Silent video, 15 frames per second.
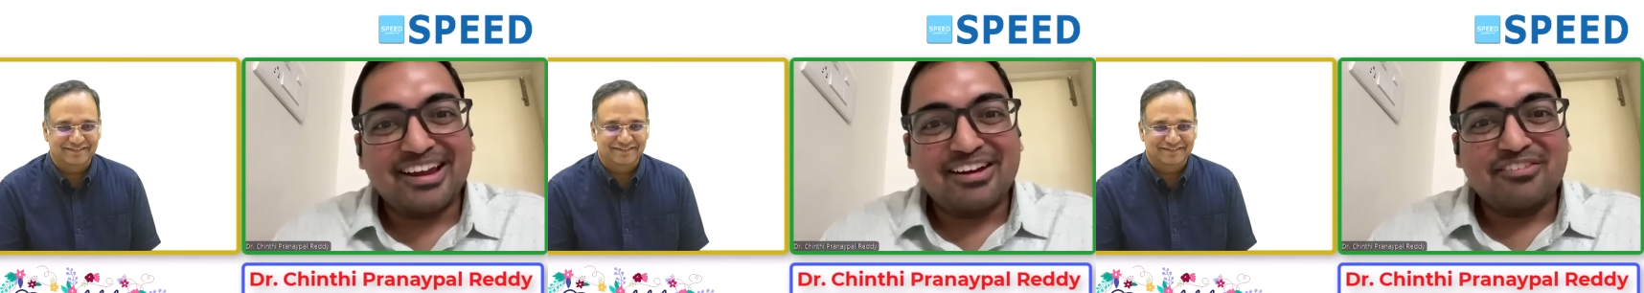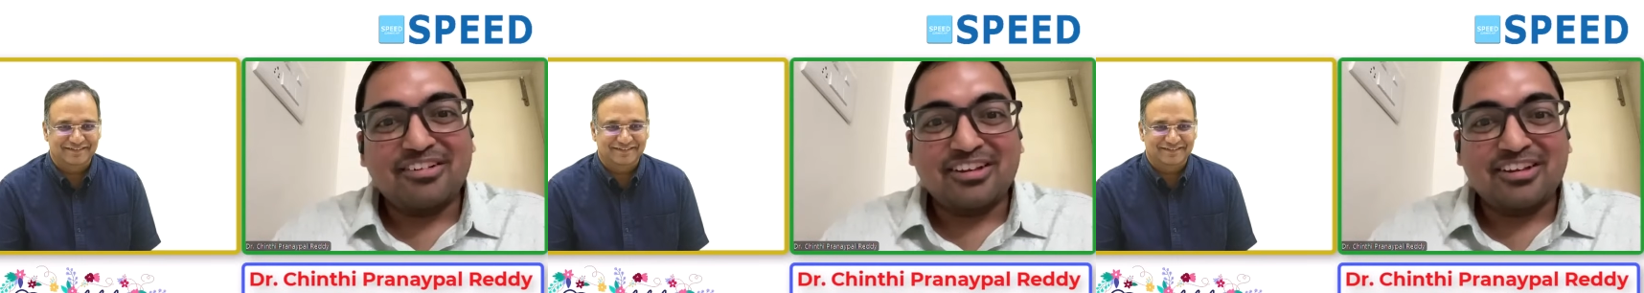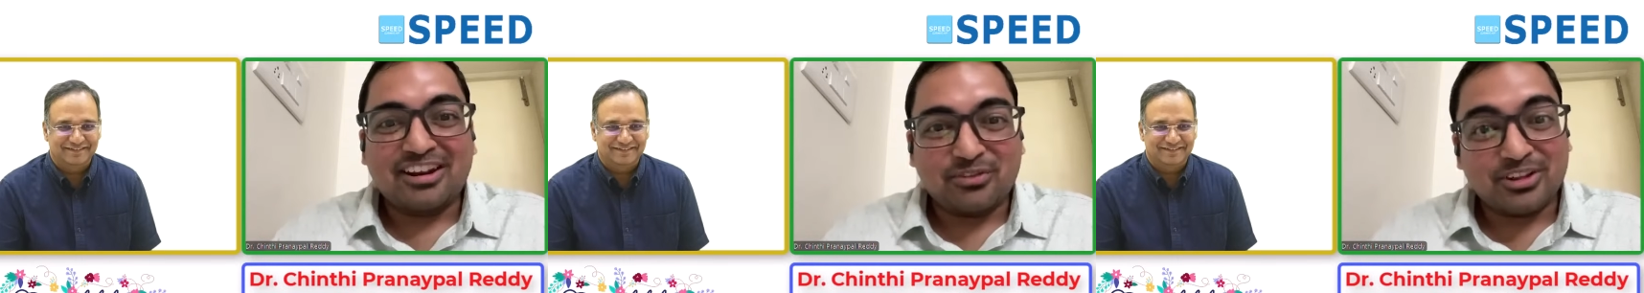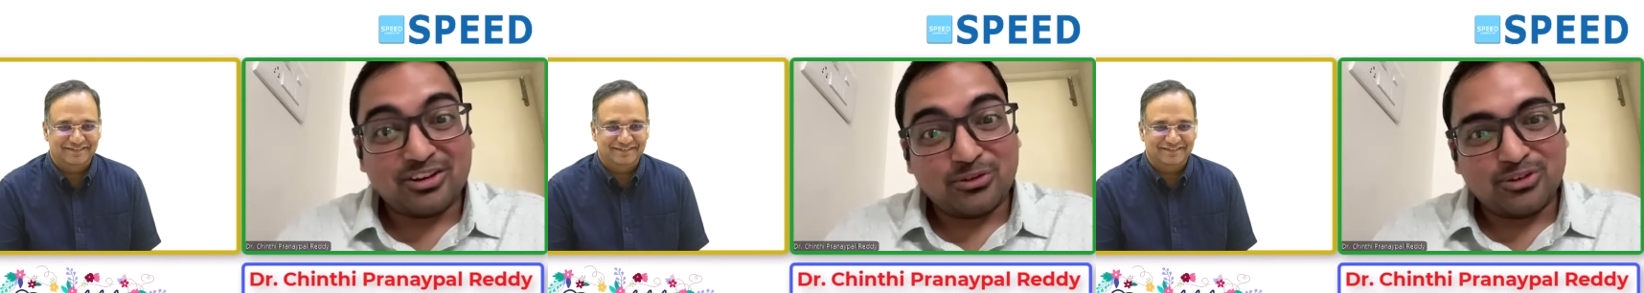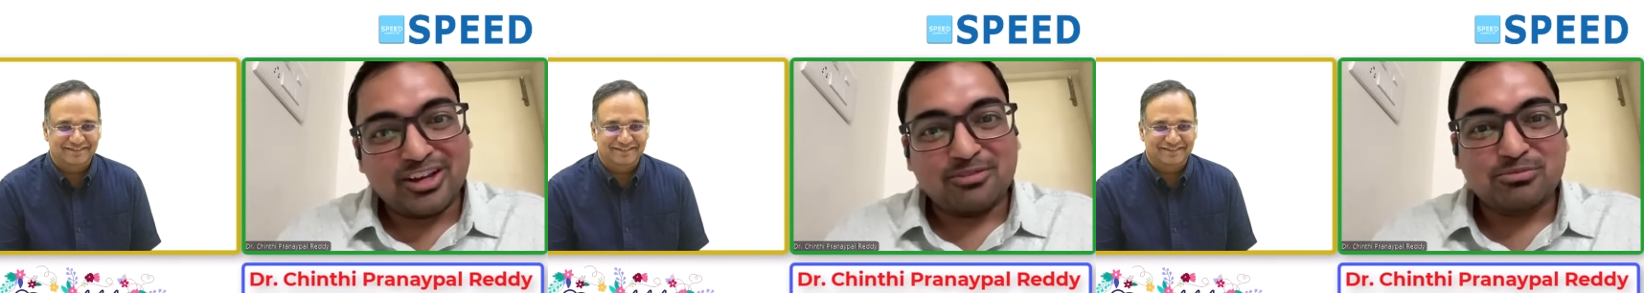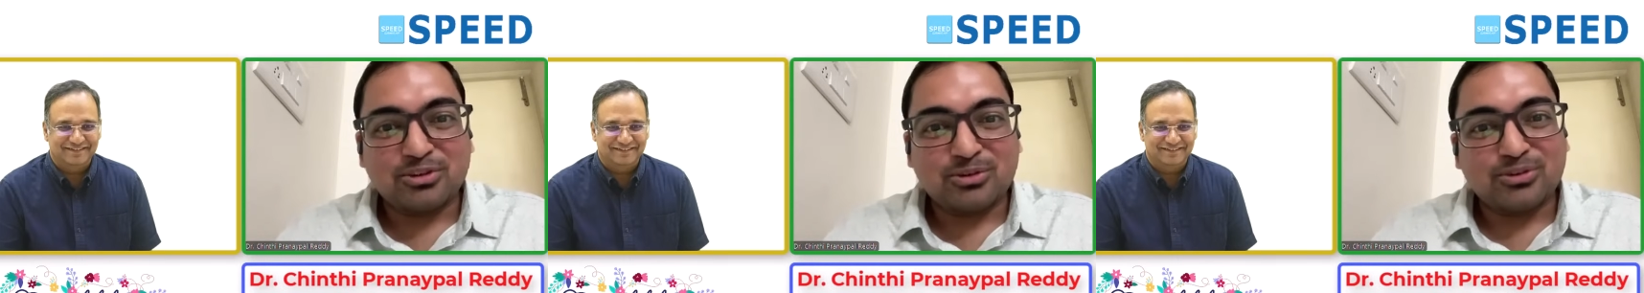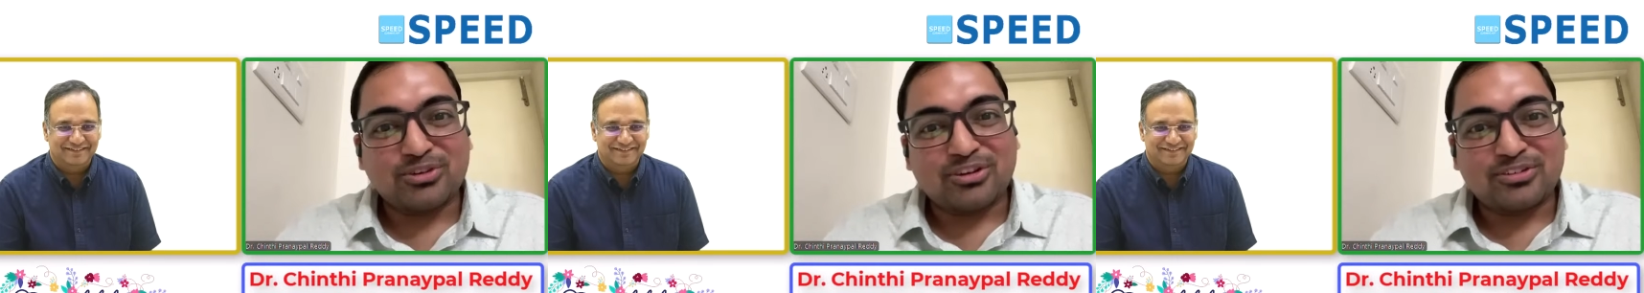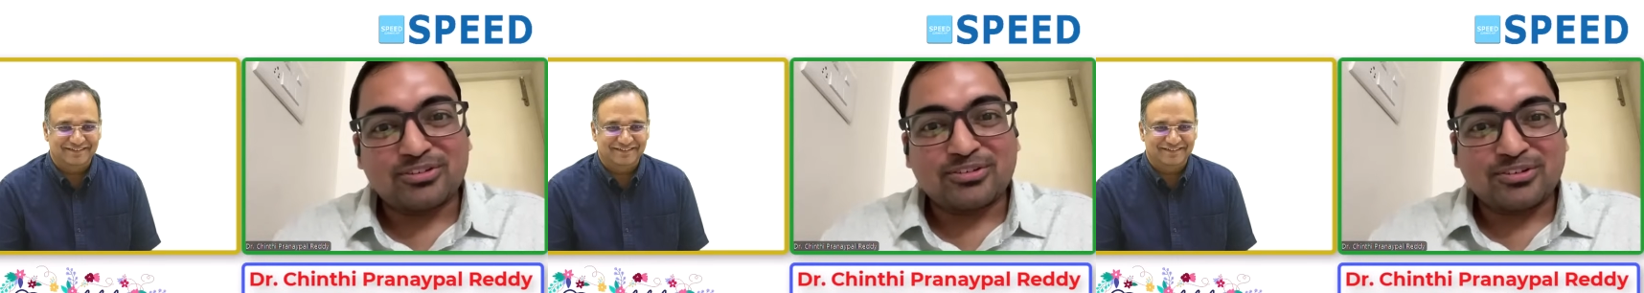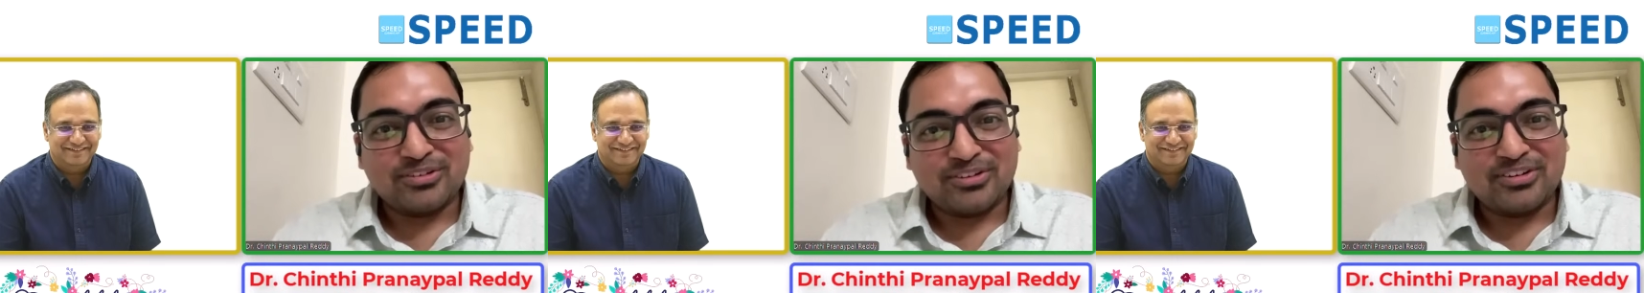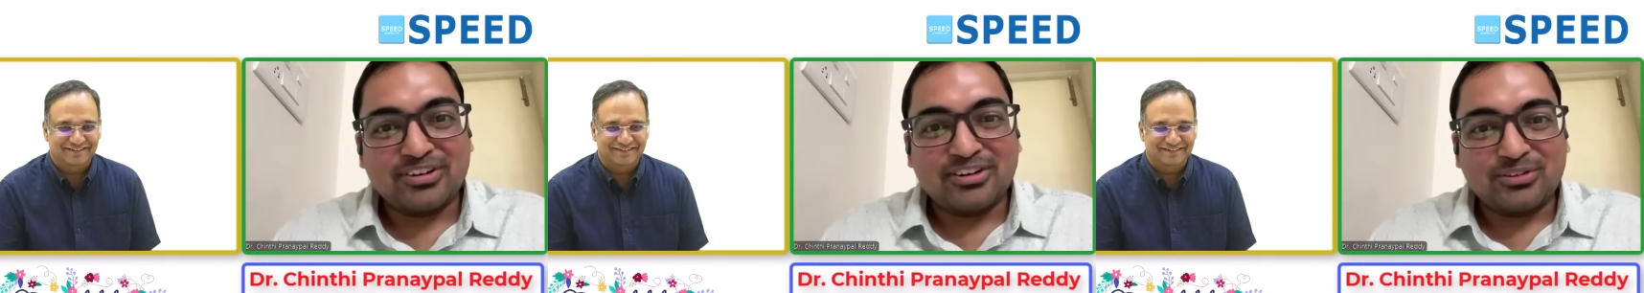Speaker 1: Along with doing M C Qs also,
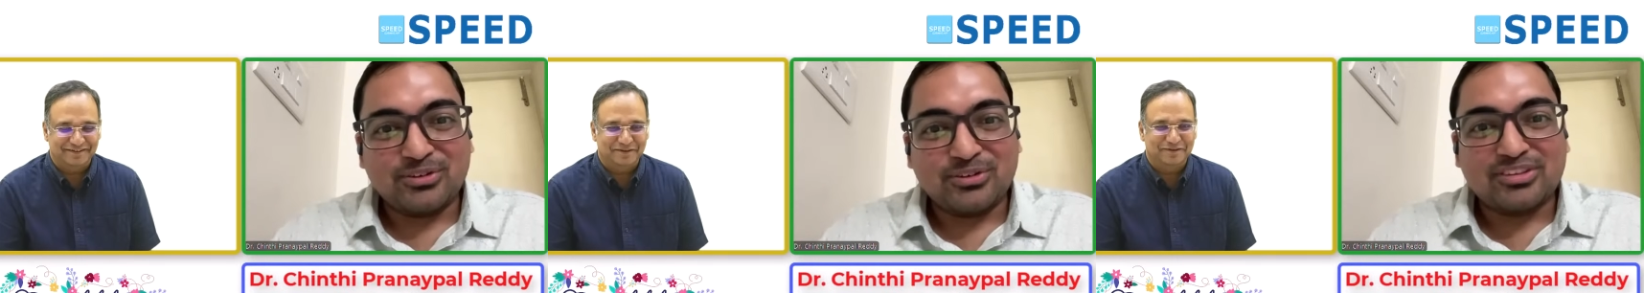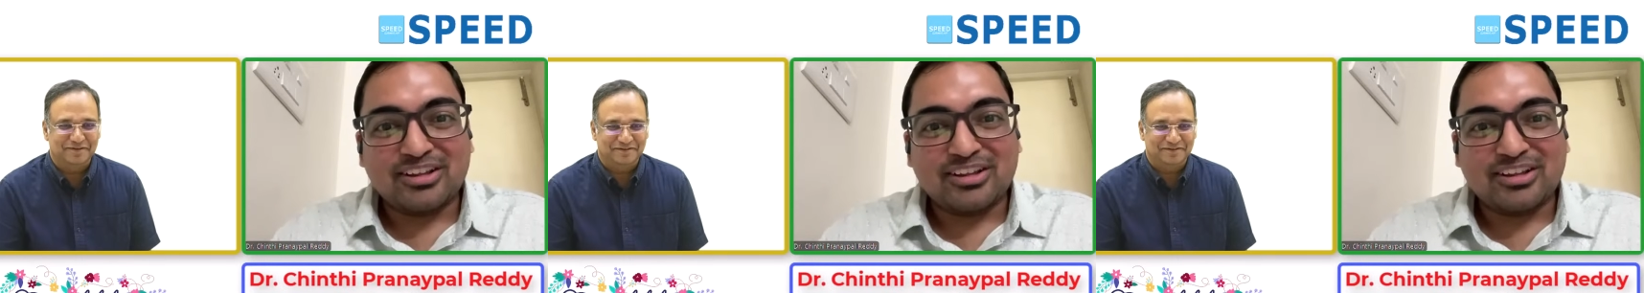use that